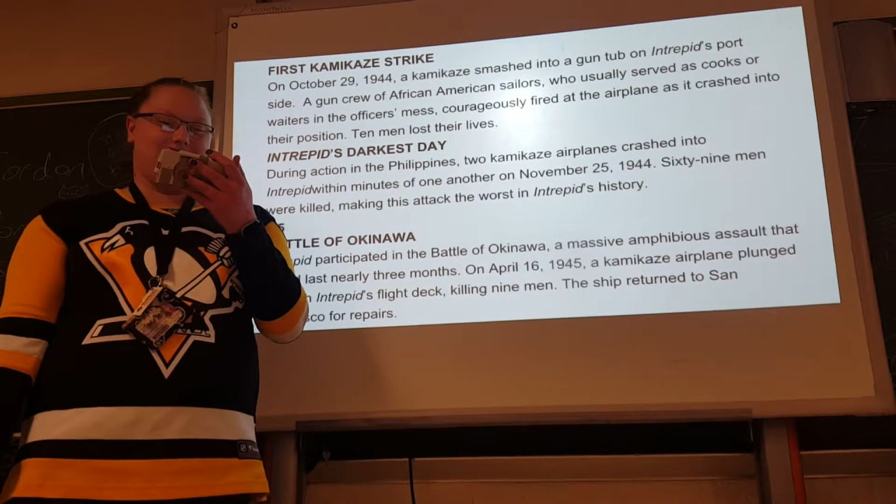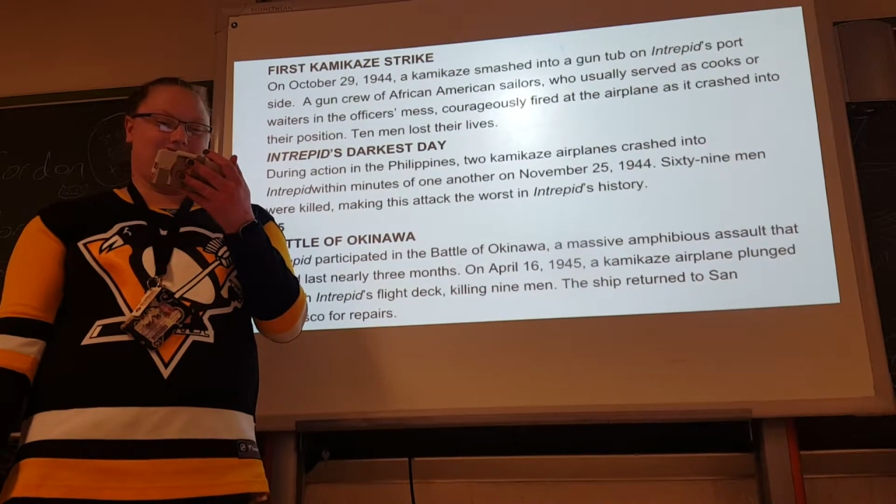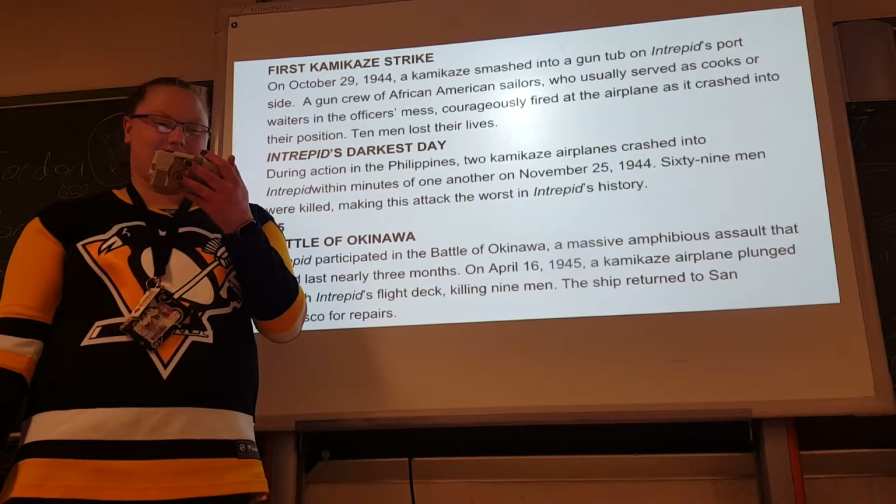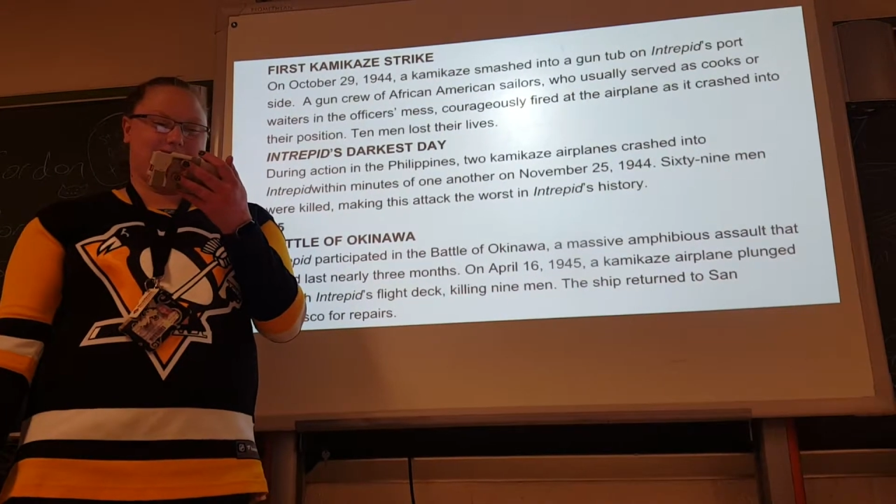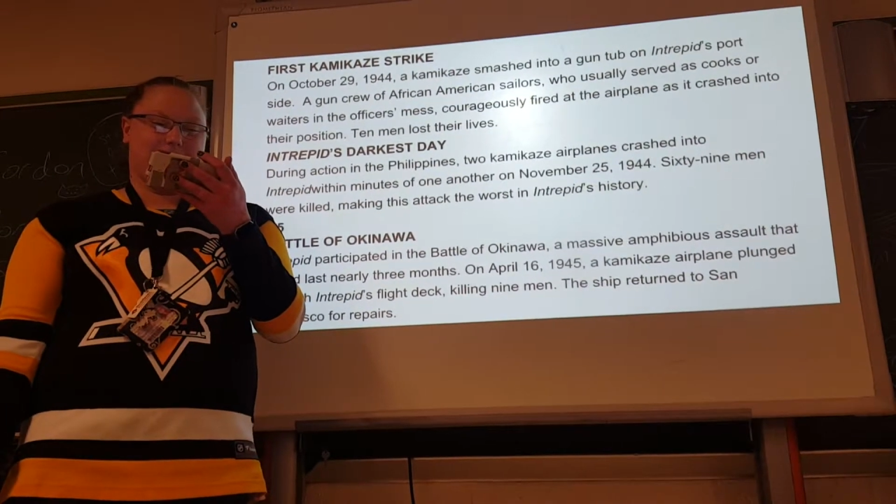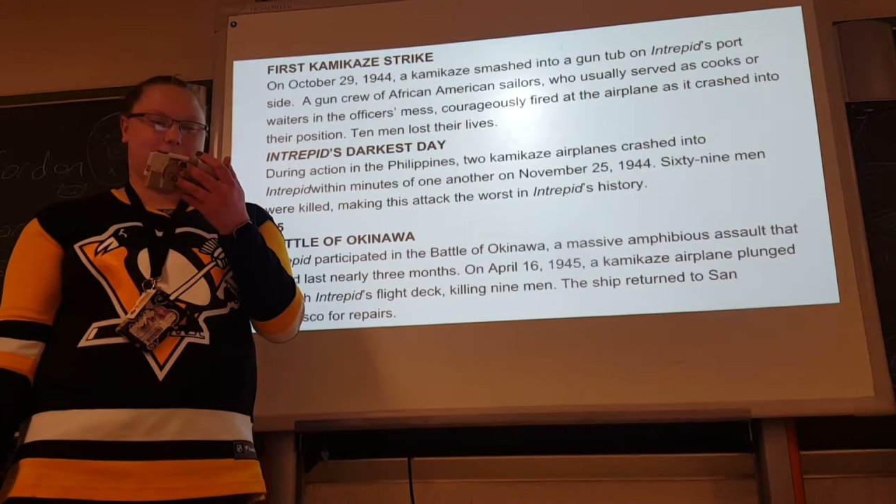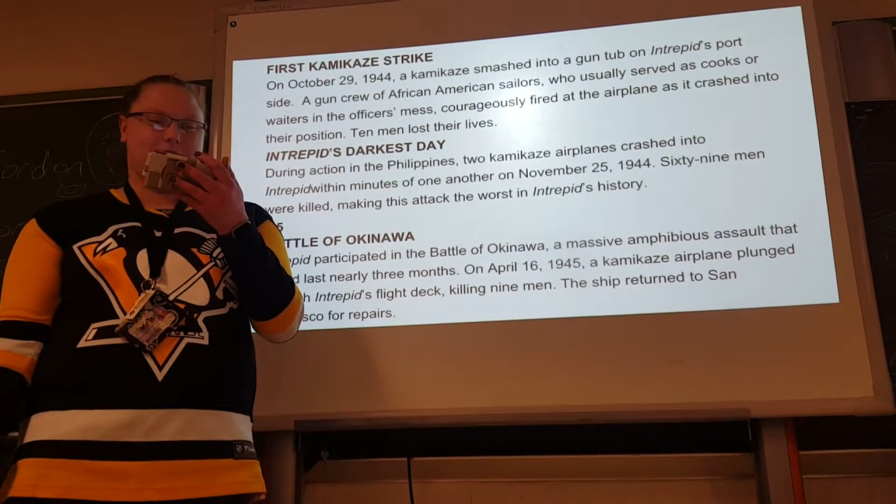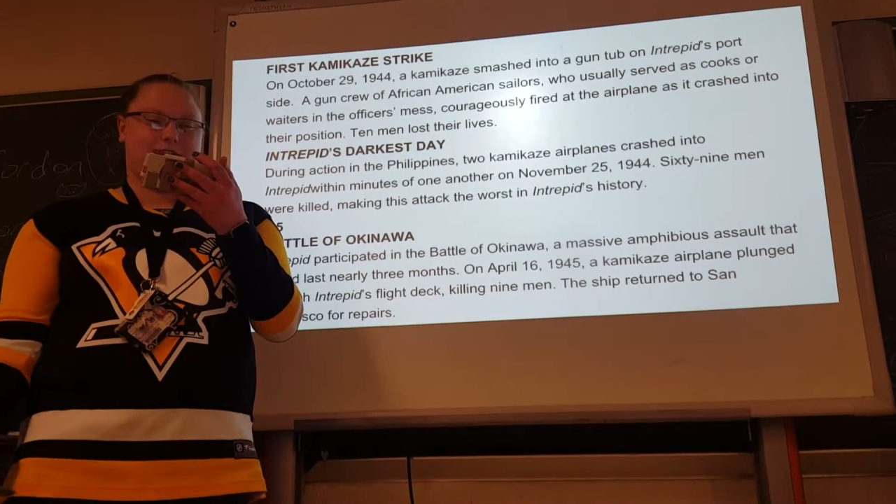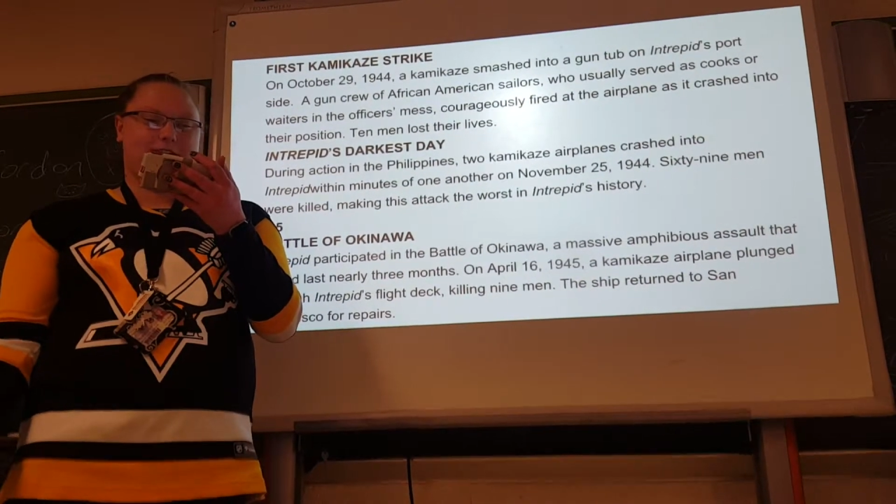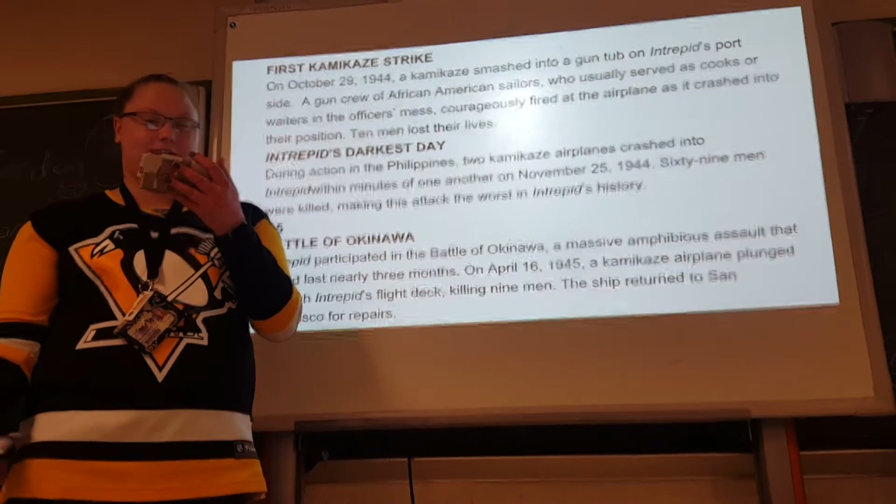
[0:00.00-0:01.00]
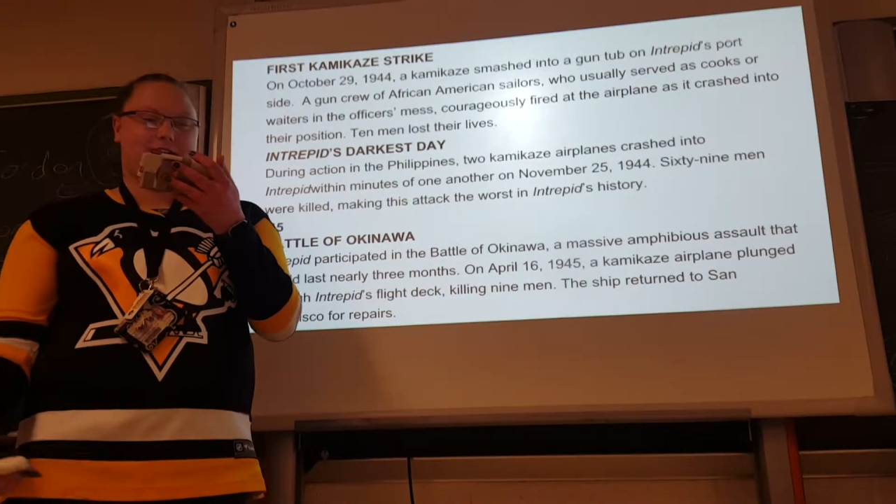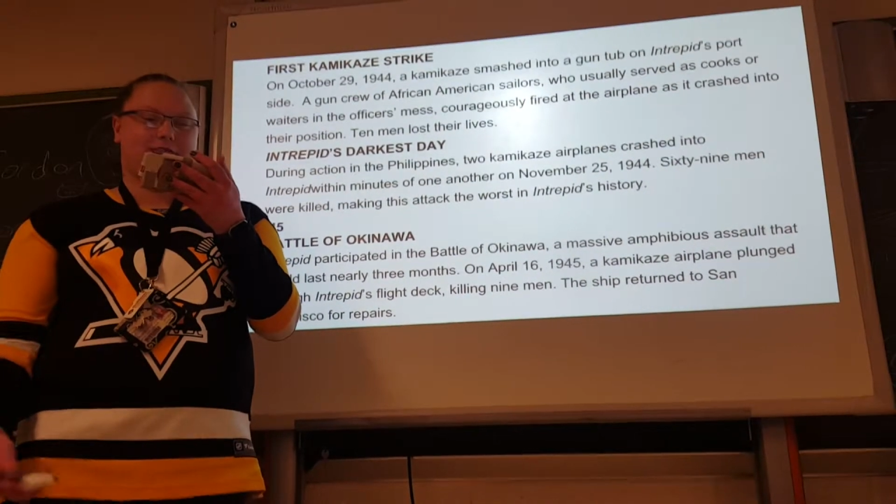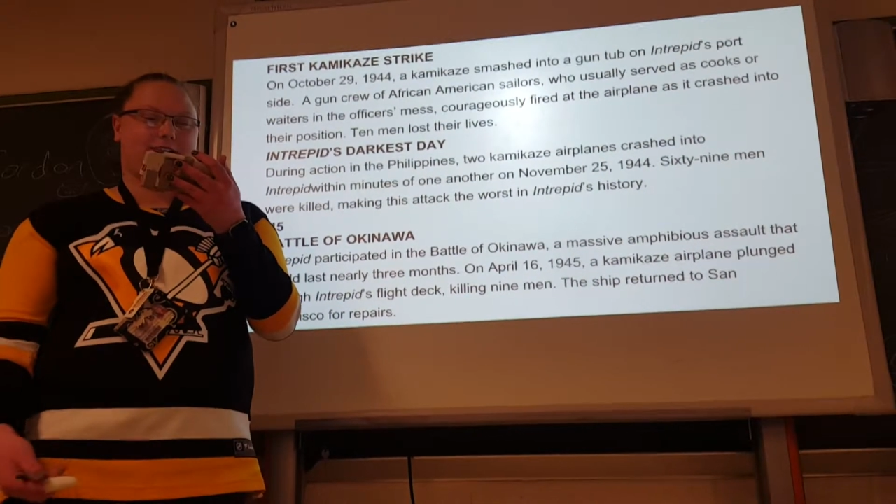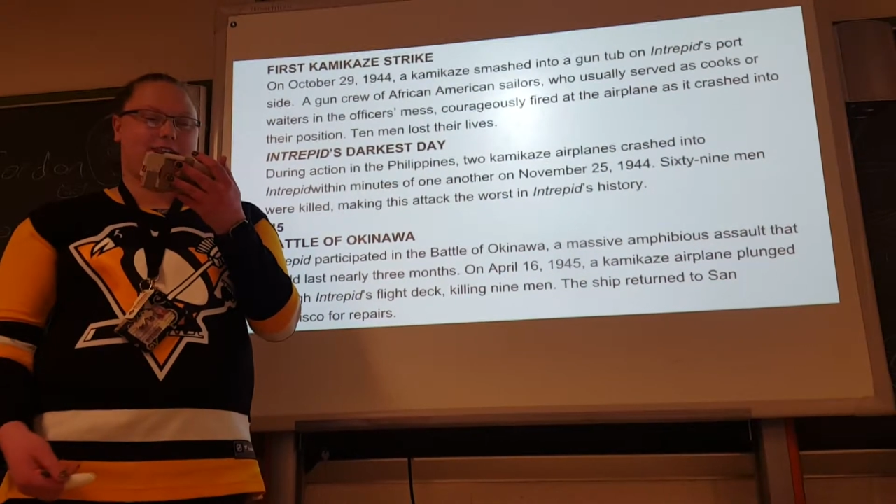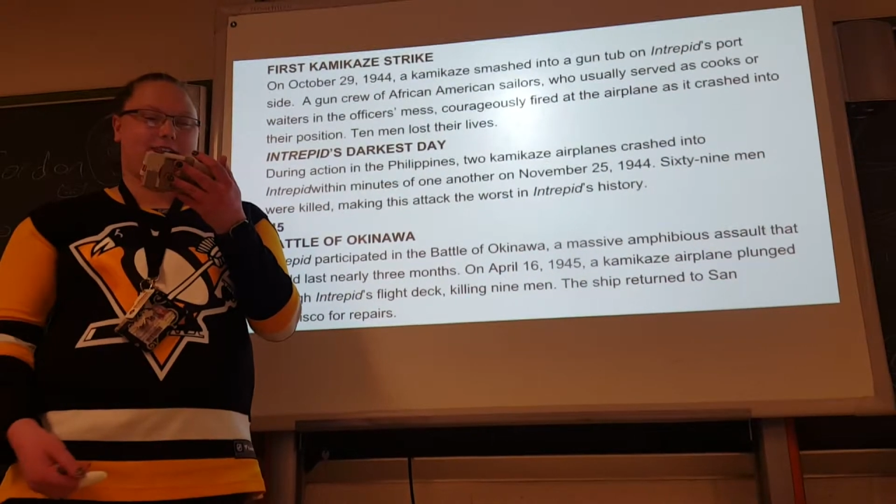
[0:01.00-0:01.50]
October
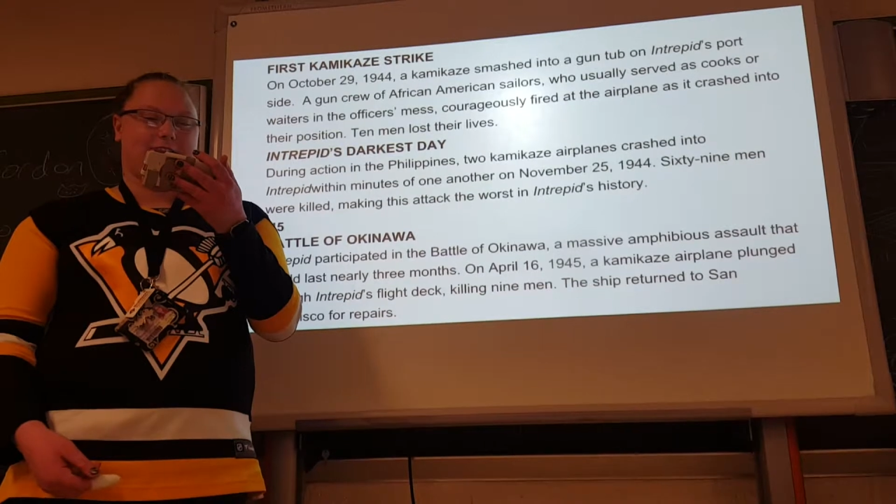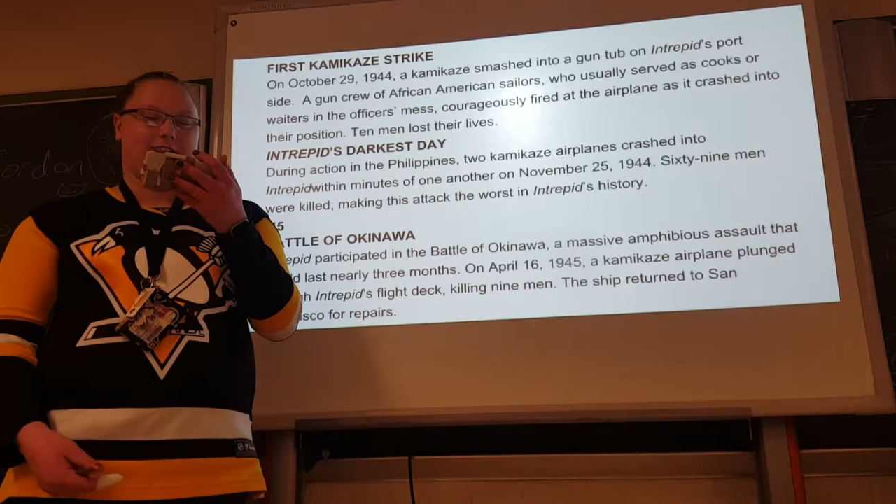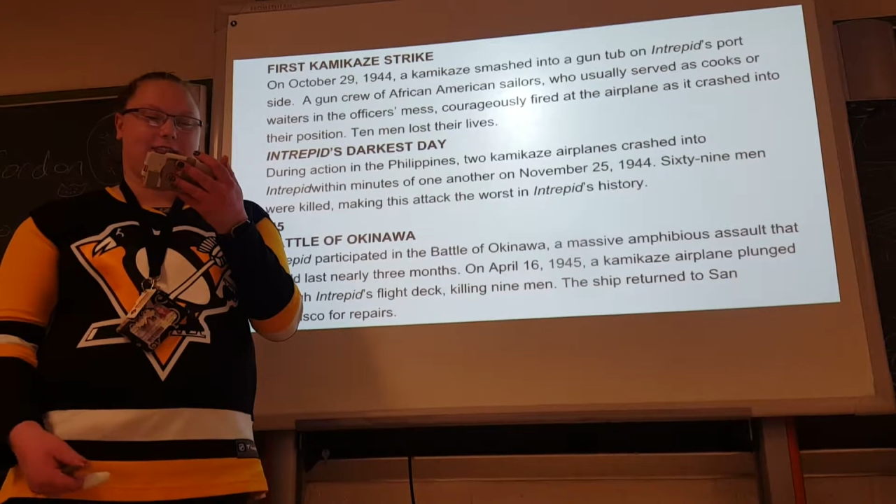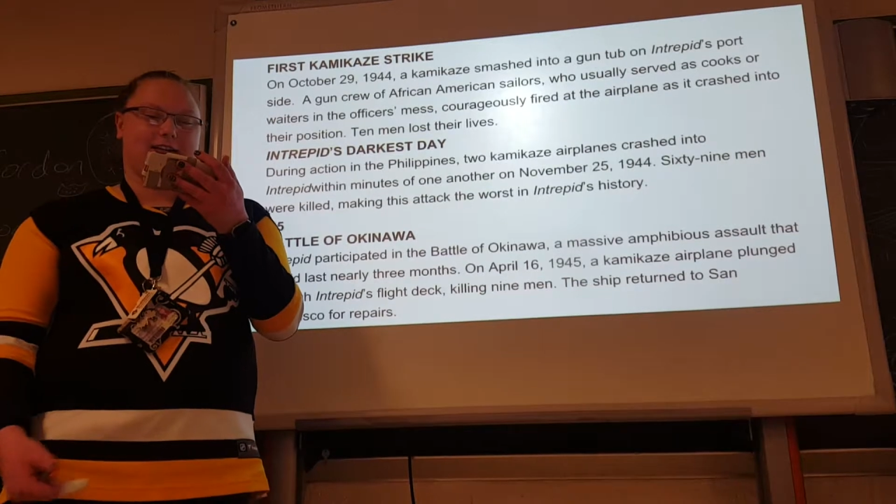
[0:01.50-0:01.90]
29,